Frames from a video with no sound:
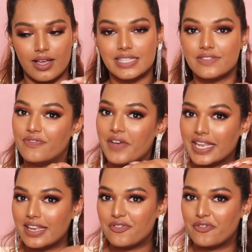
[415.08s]
It's
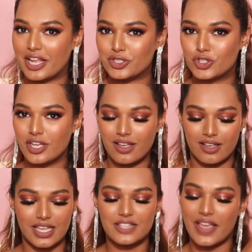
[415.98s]
very refreshing.
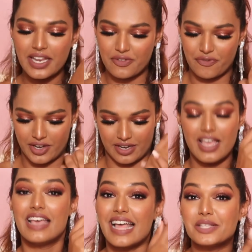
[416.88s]
It's very different.
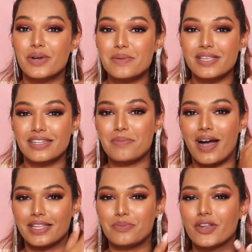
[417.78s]
That's what I'm saying. The
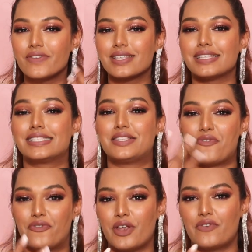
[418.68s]
Bath & Body Works has
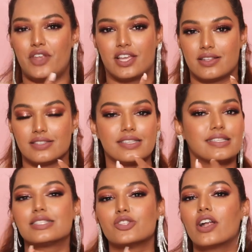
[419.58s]
different fragrances.
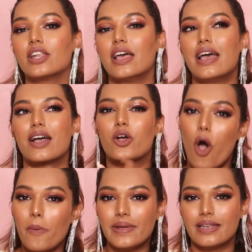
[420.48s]
It's not
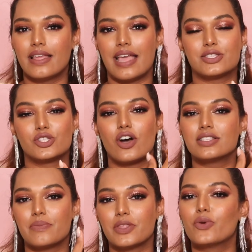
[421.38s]
common. It's not
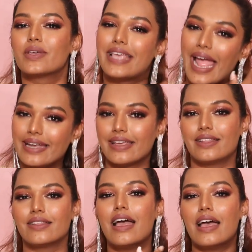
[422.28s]
something you get
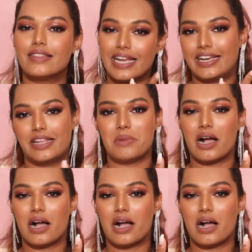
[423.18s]
in the Indian